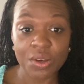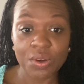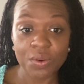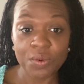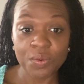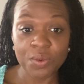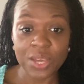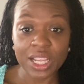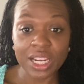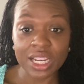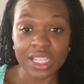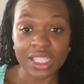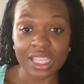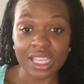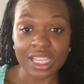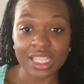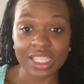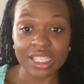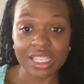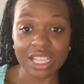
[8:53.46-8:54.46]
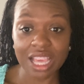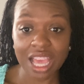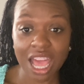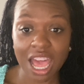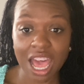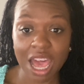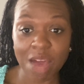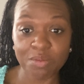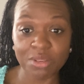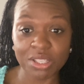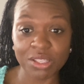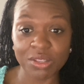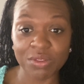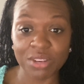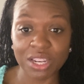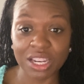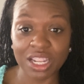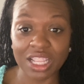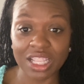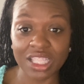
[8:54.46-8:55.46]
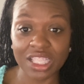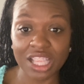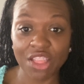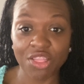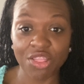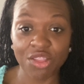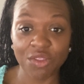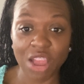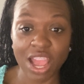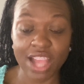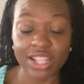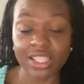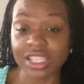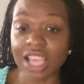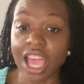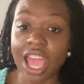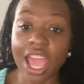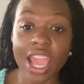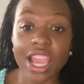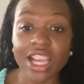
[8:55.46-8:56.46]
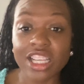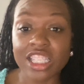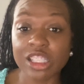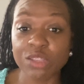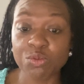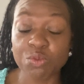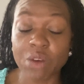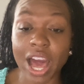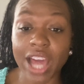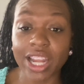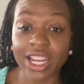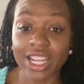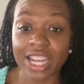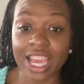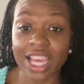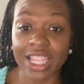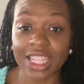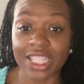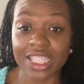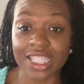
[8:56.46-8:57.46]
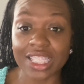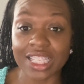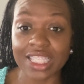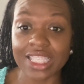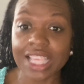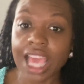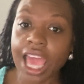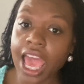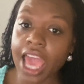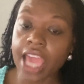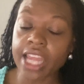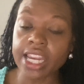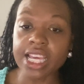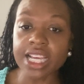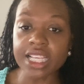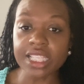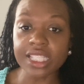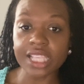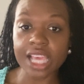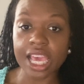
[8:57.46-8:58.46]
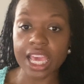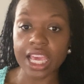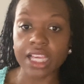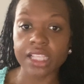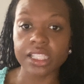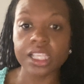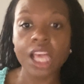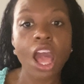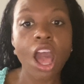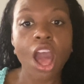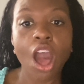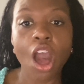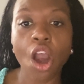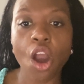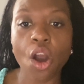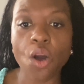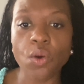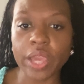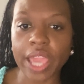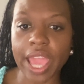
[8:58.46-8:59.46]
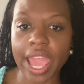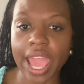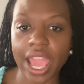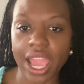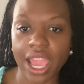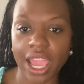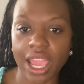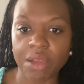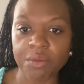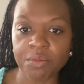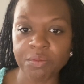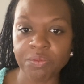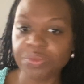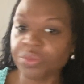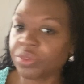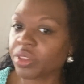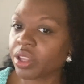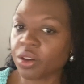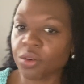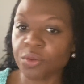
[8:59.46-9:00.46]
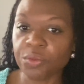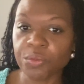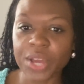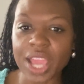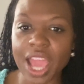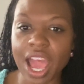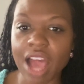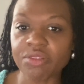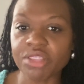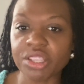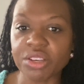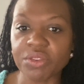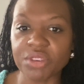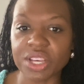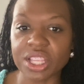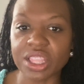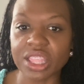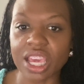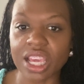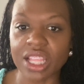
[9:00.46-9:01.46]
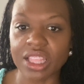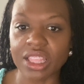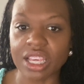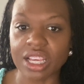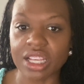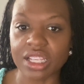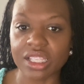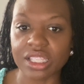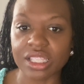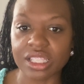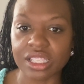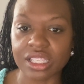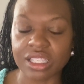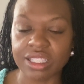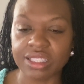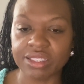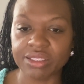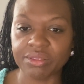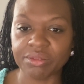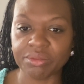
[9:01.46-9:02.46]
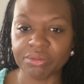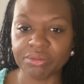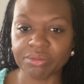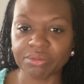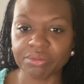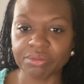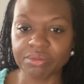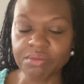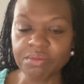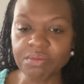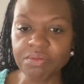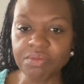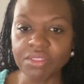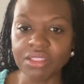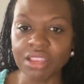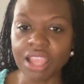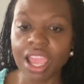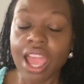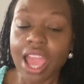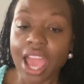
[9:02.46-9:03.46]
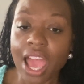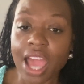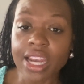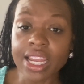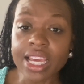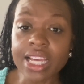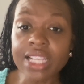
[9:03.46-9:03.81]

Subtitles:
weaknesses, opportunities, threats. A SWOT analysis, and he says, okay, we have to rethink this. And he